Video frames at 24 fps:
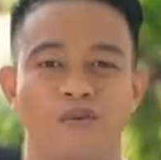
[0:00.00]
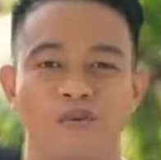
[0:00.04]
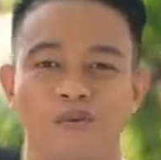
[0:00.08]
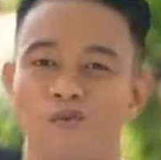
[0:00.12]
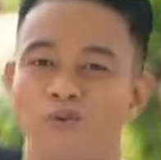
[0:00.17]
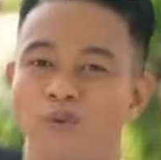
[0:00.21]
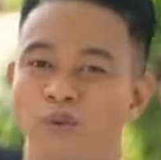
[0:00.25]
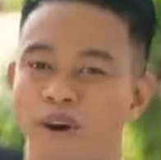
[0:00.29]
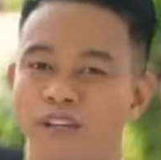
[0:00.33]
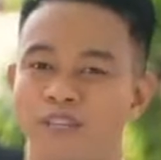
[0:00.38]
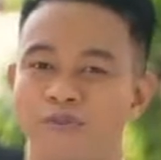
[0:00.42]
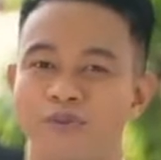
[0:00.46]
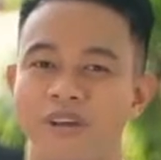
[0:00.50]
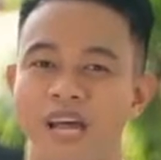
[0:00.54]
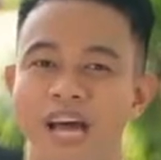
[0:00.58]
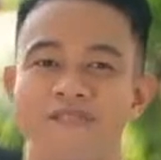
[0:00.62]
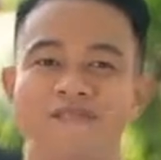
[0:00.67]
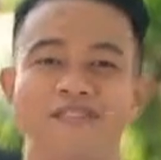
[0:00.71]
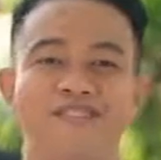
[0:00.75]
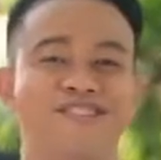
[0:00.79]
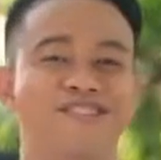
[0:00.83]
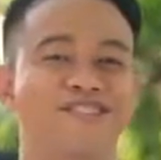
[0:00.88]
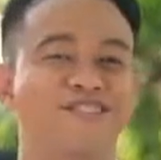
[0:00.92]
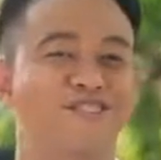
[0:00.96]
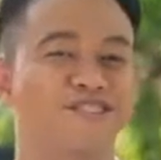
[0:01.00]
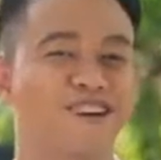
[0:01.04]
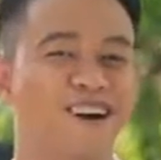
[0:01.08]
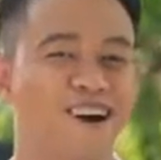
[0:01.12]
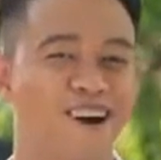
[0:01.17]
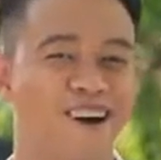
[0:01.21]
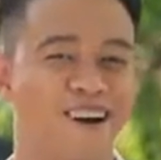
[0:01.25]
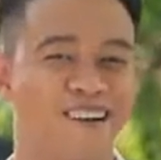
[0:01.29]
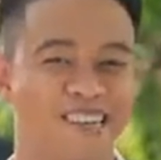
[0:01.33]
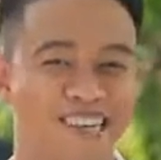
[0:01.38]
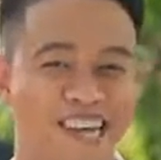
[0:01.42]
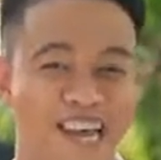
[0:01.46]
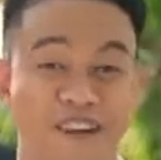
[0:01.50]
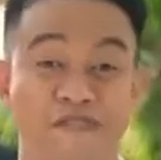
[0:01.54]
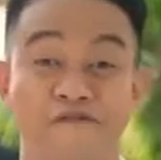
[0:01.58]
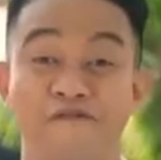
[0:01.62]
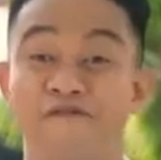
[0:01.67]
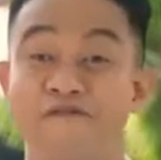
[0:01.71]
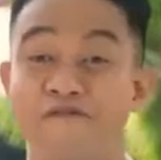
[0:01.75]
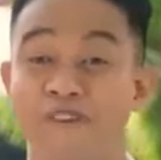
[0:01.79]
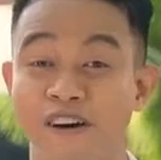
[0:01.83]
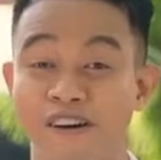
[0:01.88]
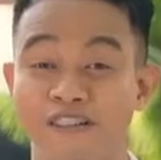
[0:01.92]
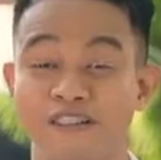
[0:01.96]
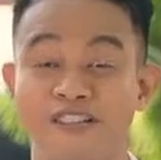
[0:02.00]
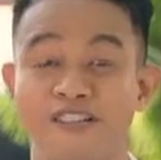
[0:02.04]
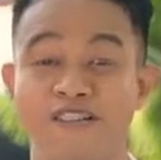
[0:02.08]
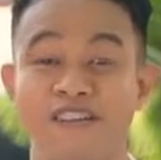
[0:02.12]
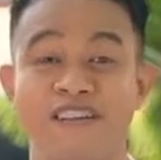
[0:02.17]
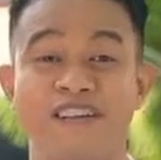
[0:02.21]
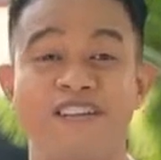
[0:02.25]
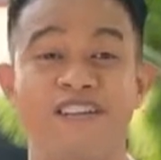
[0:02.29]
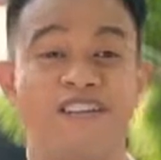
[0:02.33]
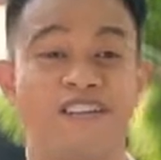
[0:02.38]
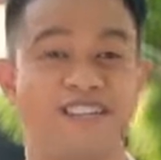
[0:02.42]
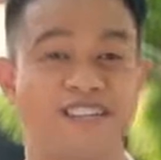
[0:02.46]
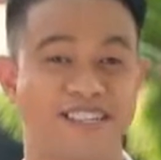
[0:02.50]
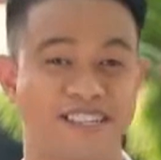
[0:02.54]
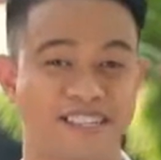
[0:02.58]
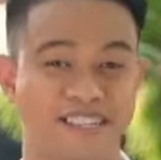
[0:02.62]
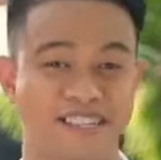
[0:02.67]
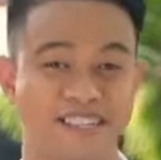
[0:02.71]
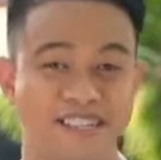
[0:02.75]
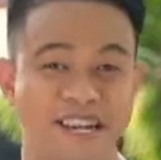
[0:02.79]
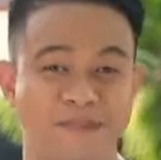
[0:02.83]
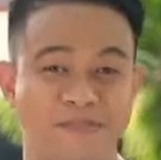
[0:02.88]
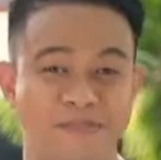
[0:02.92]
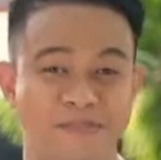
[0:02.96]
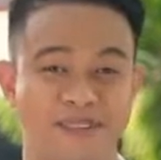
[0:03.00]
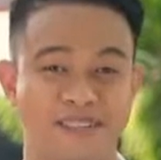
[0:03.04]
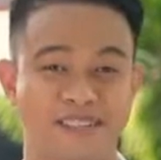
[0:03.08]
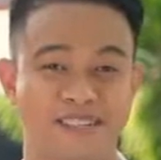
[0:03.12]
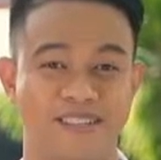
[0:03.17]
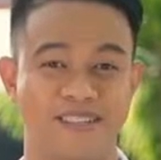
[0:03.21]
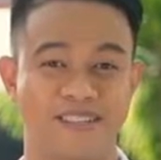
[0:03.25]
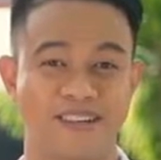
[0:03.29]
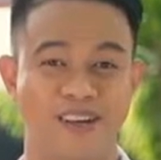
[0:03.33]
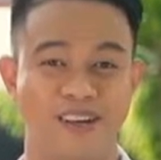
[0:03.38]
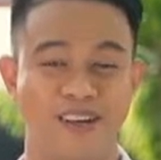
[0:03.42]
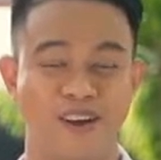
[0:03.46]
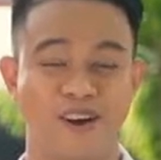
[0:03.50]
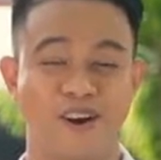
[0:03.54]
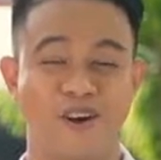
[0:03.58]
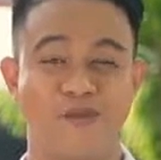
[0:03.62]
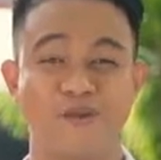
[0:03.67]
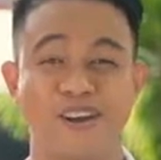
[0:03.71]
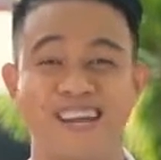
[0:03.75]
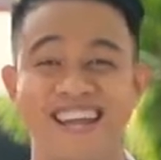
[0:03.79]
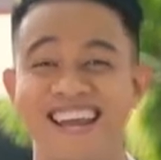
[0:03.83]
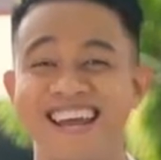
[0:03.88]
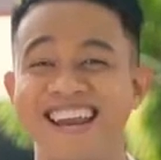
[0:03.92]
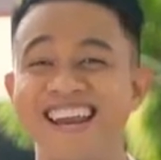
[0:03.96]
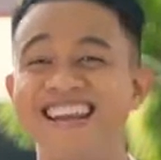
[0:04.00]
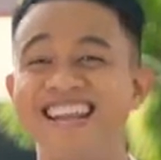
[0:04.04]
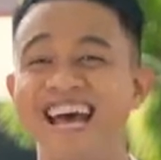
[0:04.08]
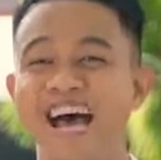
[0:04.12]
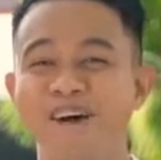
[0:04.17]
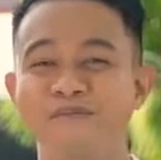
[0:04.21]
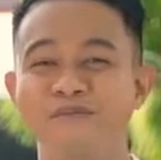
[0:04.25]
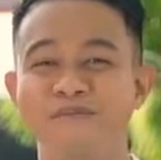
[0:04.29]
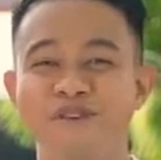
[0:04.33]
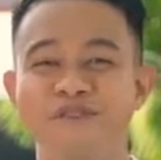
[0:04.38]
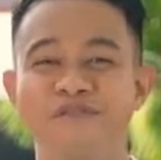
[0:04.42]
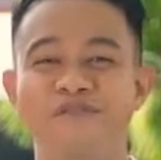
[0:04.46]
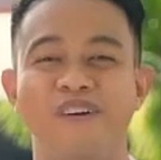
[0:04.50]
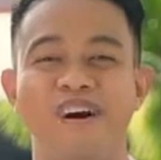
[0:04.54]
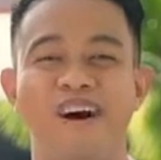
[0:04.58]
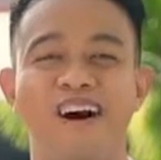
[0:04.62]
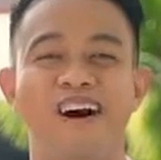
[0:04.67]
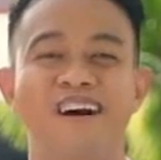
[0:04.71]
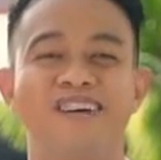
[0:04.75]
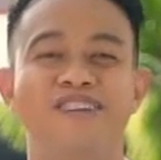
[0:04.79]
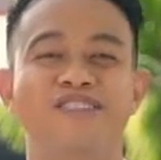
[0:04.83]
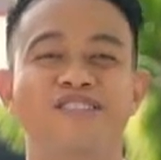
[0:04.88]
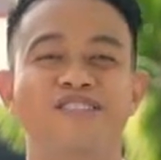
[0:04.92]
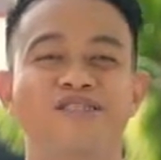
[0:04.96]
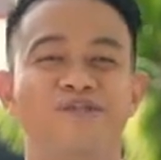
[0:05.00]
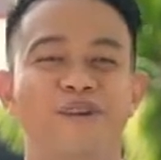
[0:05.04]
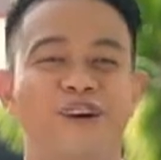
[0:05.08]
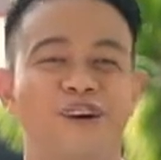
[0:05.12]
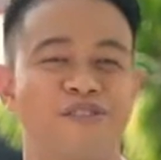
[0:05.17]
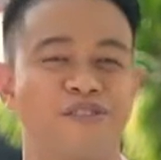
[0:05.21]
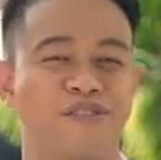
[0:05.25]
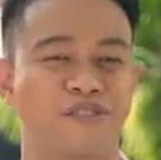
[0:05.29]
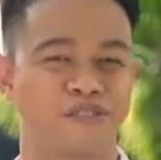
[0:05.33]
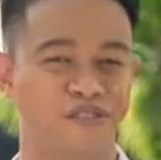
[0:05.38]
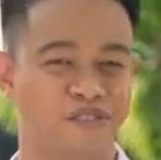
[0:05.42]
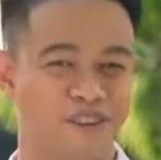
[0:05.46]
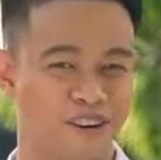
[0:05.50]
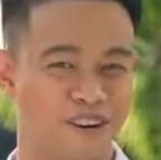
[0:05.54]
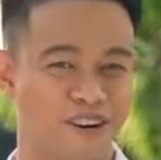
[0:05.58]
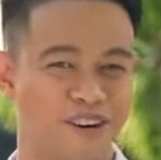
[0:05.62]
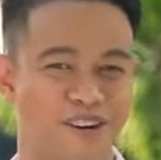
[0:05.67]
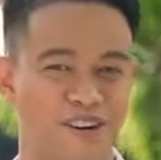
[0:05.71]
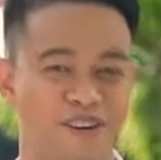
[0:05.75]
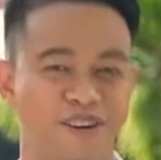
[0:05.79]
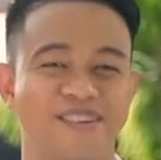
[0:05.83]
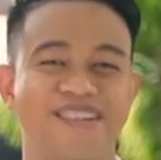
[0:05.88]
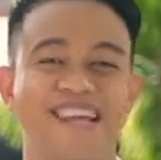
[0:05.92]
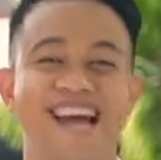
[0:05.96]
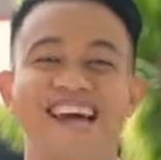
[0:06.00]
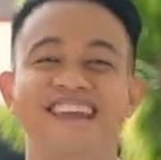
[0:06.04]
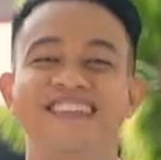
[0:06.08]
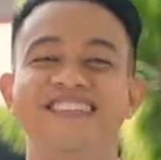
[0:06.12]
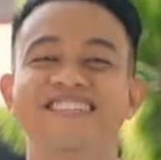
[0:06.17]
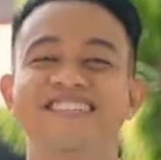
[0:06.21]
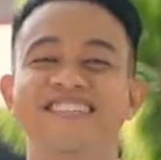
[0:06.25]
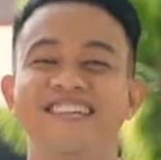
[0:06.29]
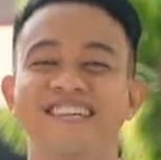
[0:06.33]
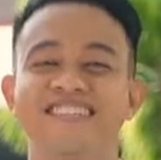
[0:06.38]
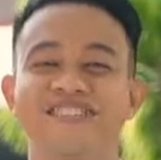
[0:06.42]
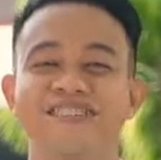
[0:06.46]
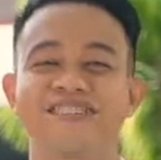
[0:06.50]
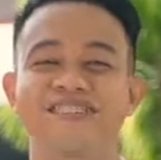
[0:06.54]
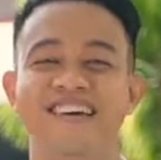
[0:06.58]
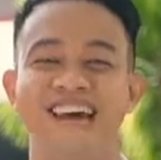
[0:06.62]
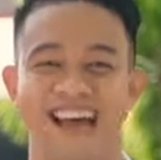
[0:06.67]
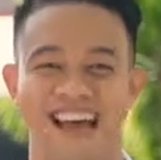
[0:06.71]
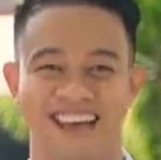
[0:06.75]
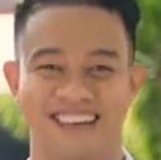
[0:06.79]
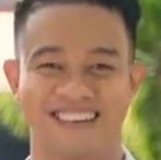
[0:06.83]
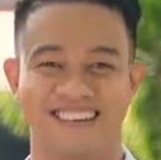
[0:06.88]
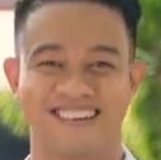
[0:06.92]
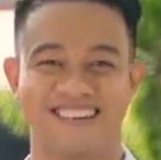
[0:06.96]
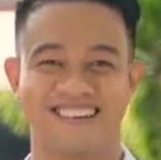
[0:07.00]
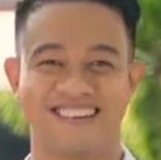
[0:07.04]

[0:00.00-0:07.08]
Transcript: Once we have a strong and functioning thesis statement, we can now move on to our third organization hack.